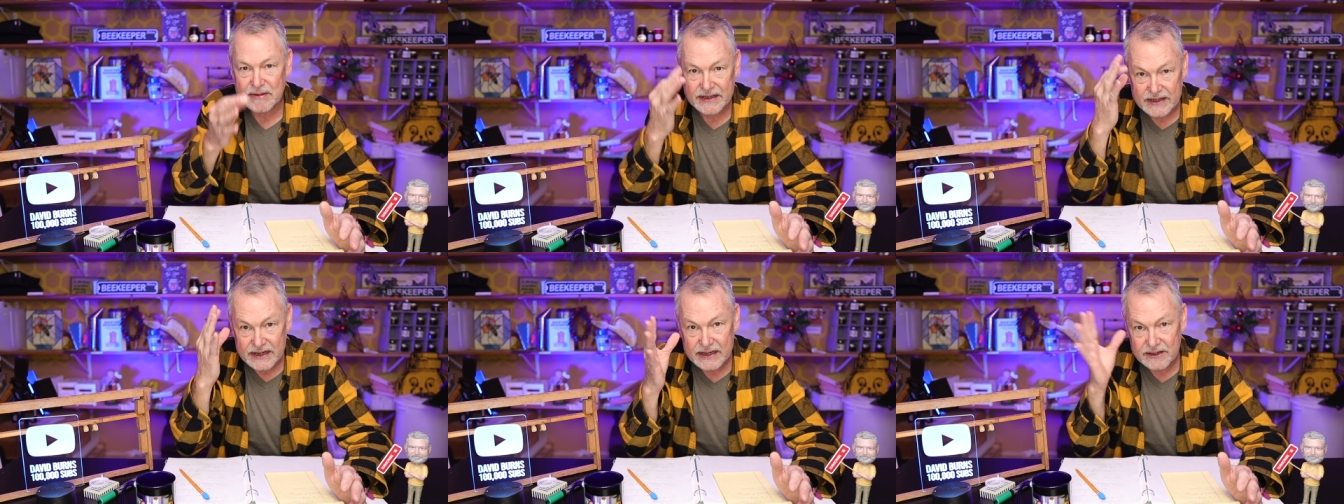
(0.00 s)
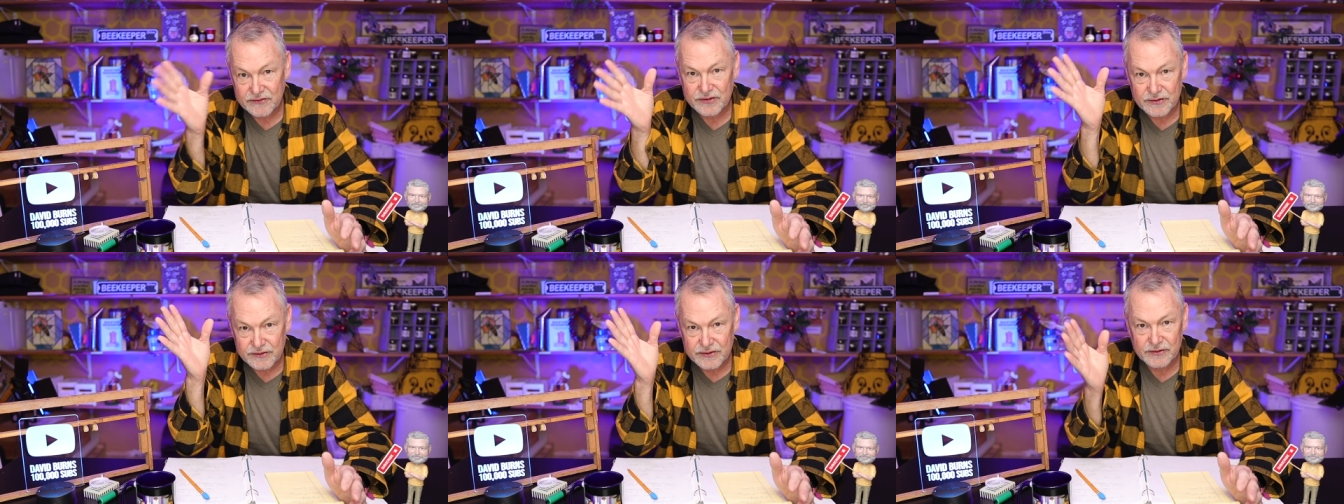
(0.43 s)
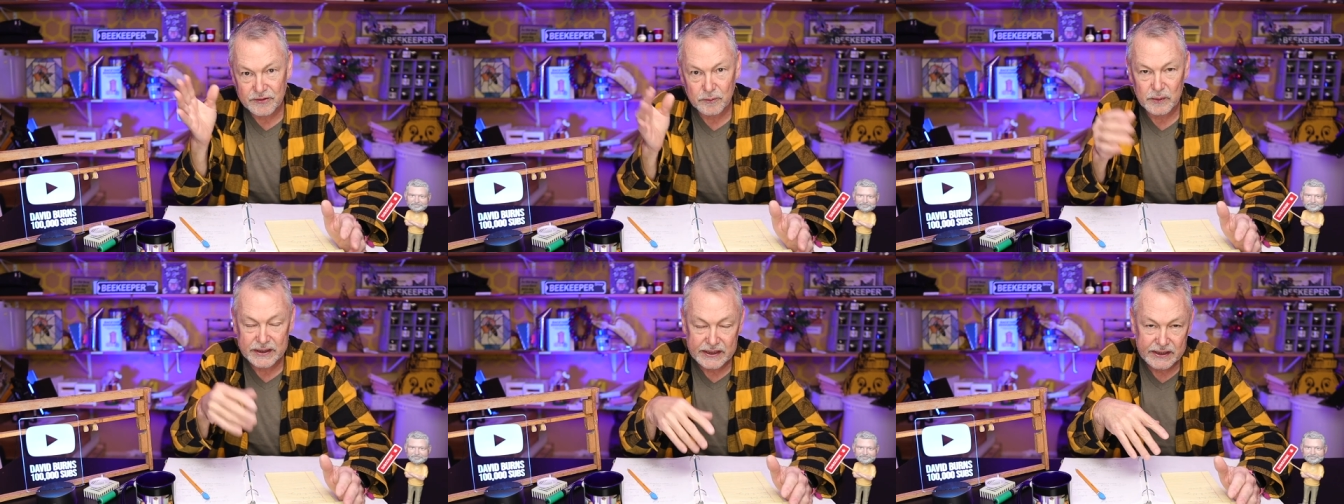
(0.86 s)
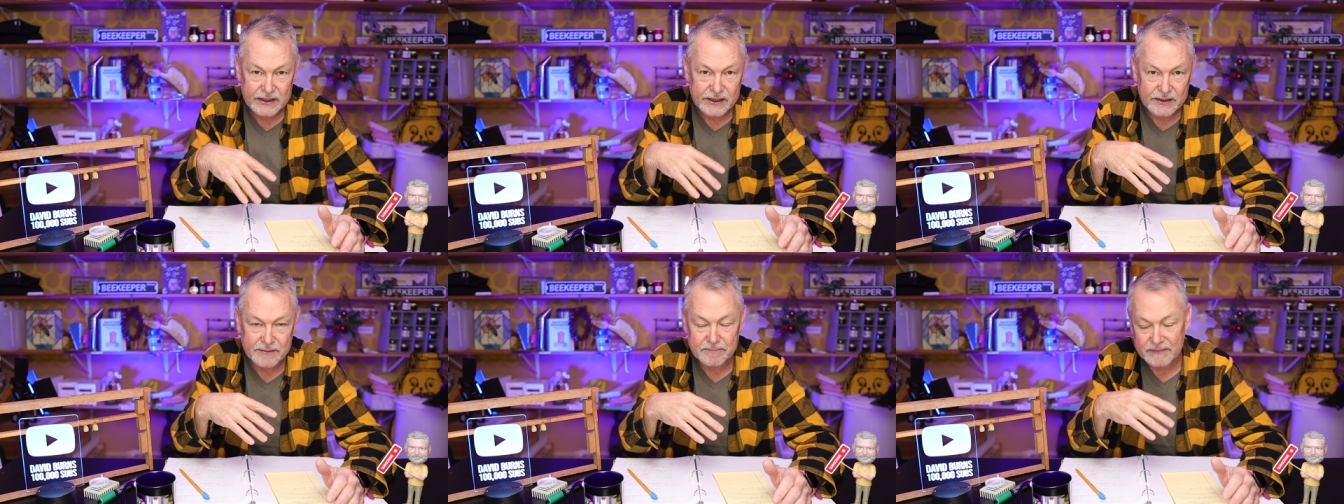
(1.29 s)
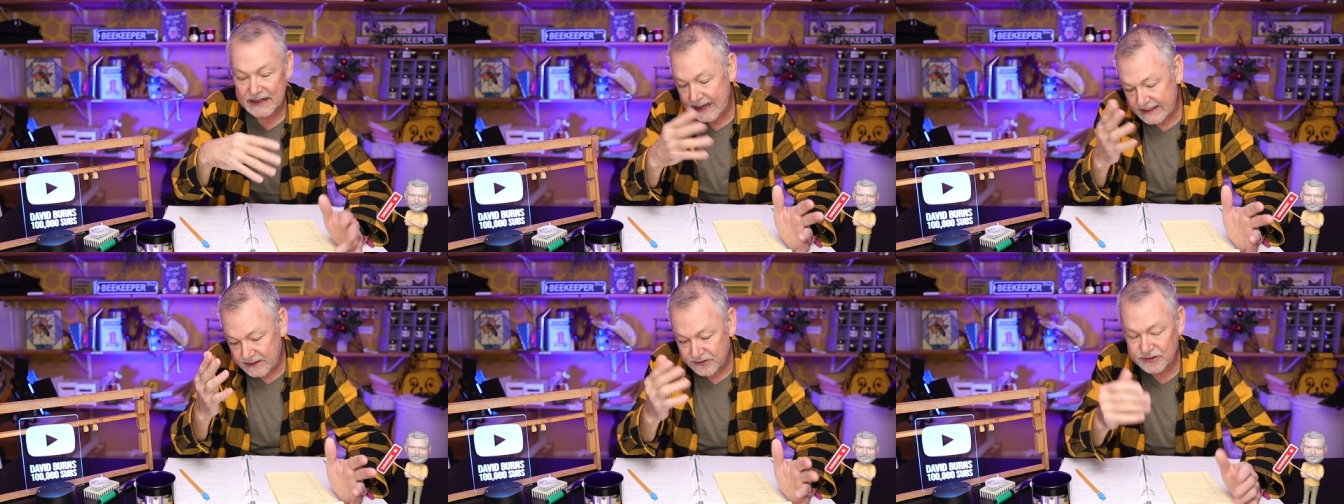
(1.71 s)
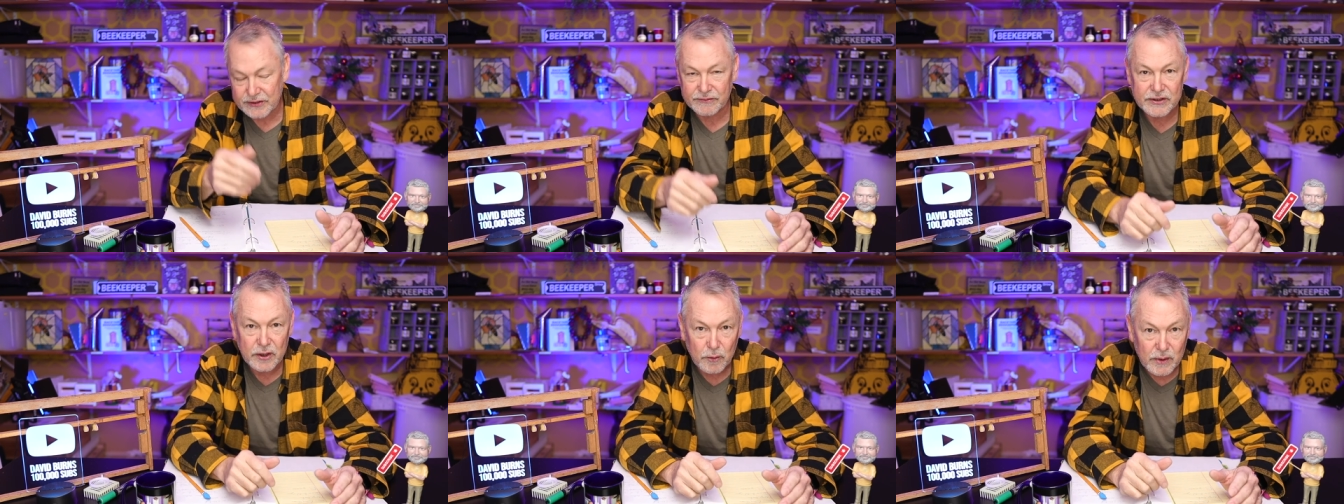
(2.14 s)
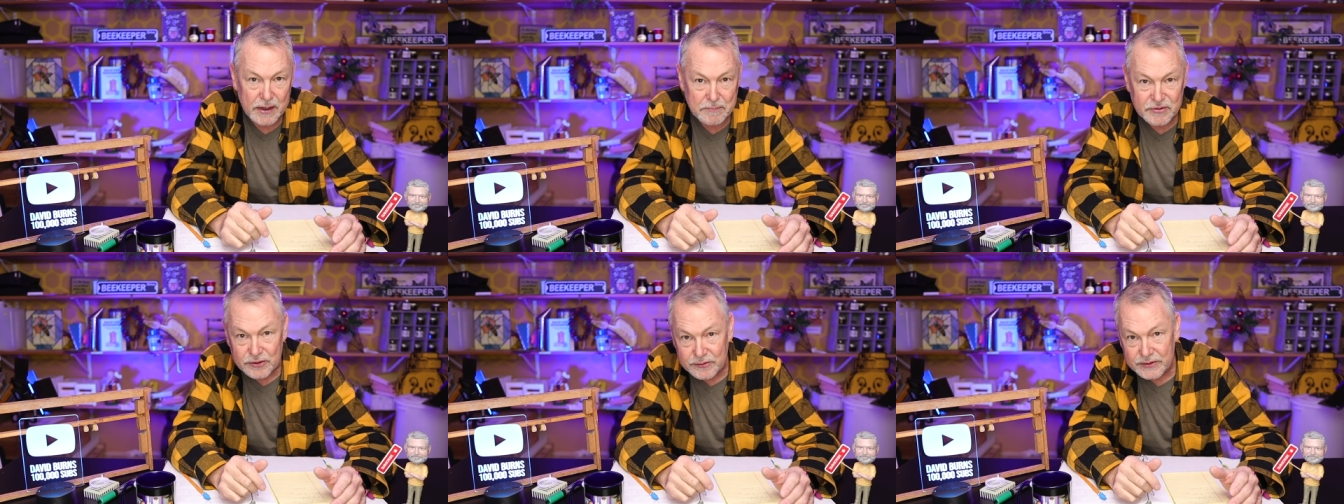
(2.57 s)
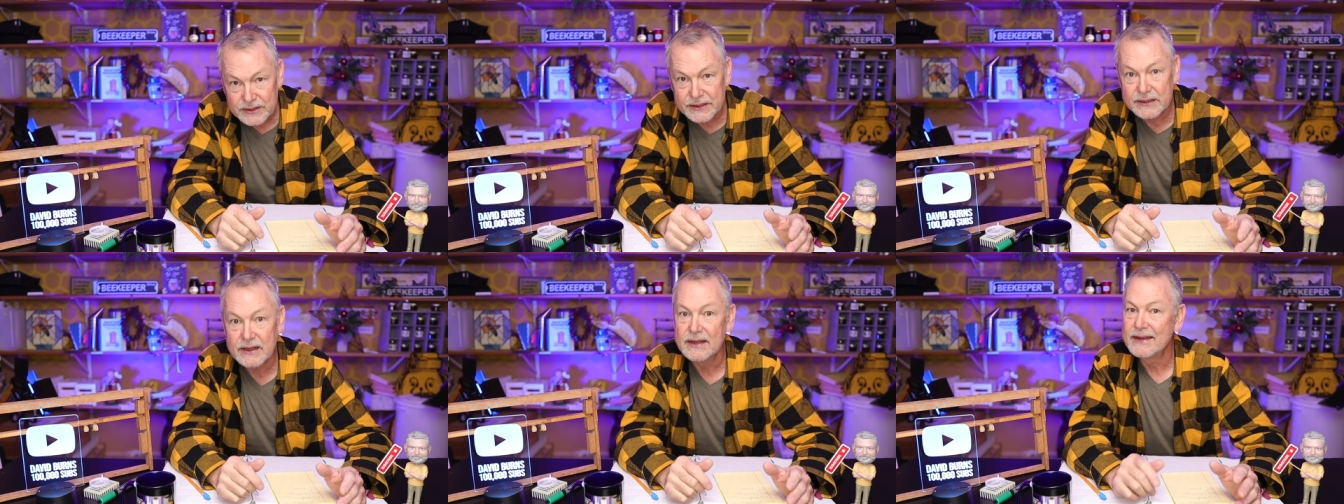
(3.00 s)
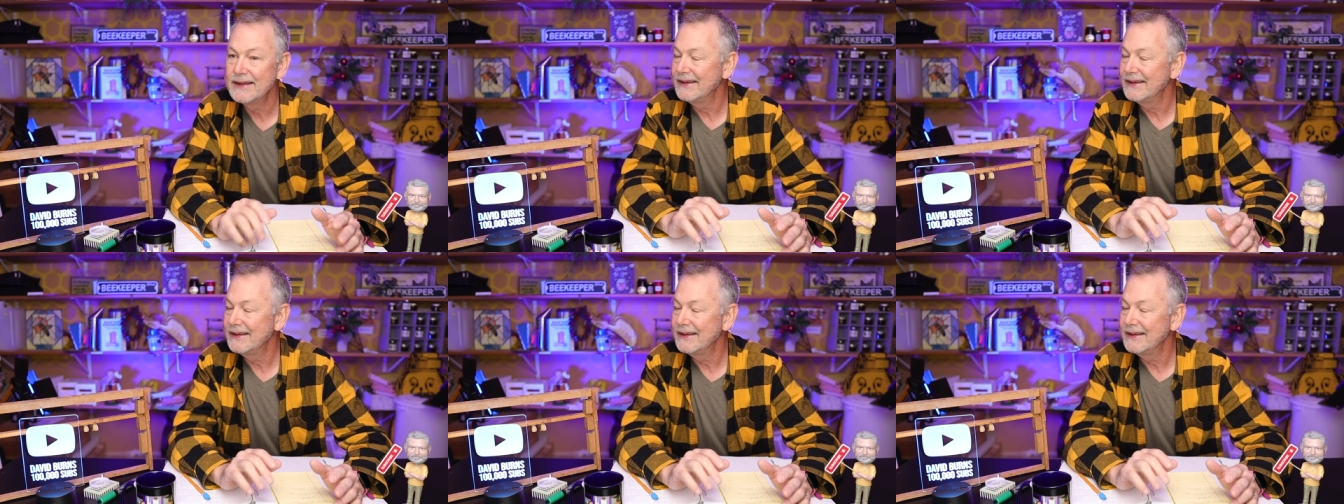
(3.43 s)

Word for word: My eyes are too weak. I just don't know what I'm doing.